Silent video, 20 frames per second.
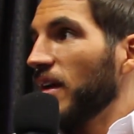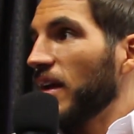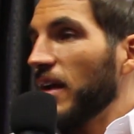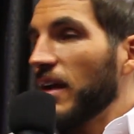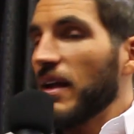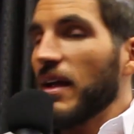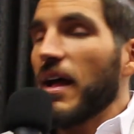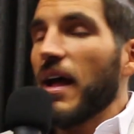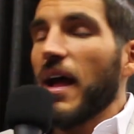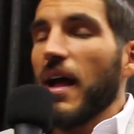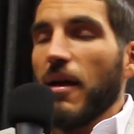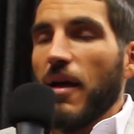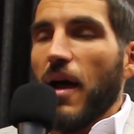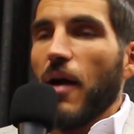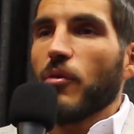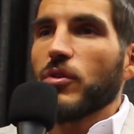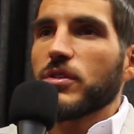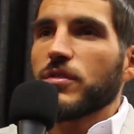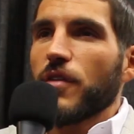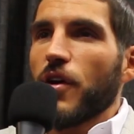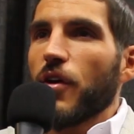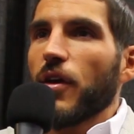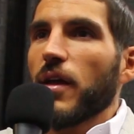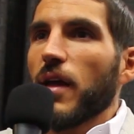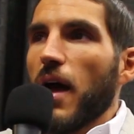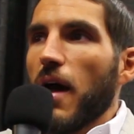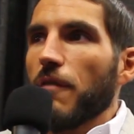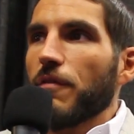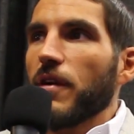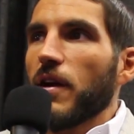and I was very
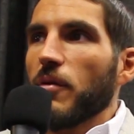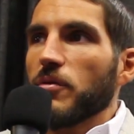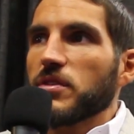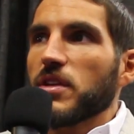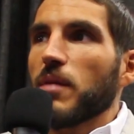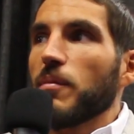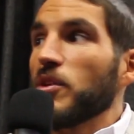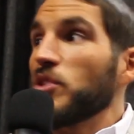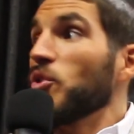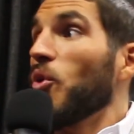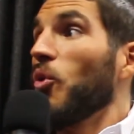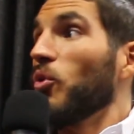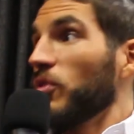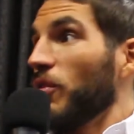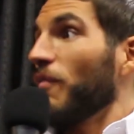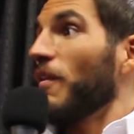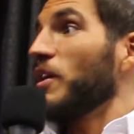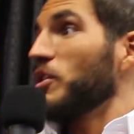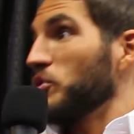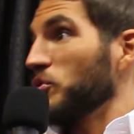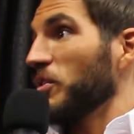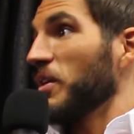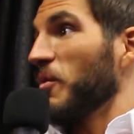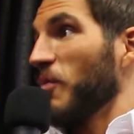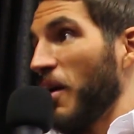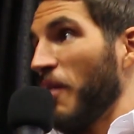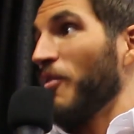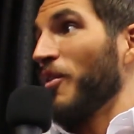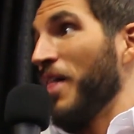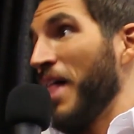confident it was going to be told eventually,
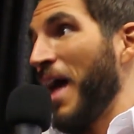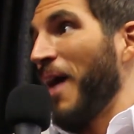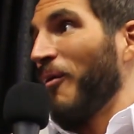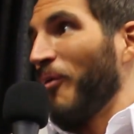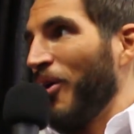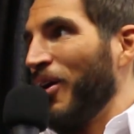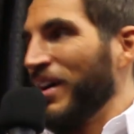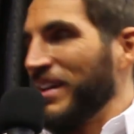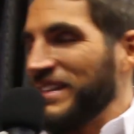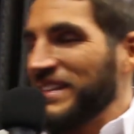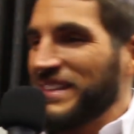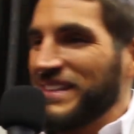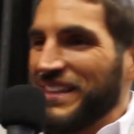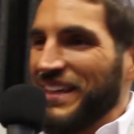whenever that was.